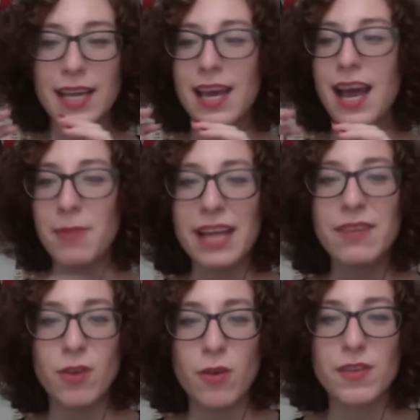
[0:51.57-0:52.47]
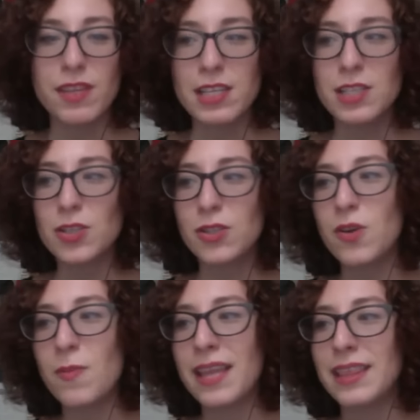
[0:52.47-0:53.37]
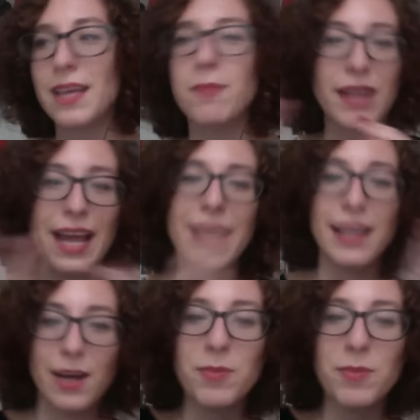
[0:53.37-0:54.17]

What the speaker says: I'm kind of over the digital nomad thing, but I can help you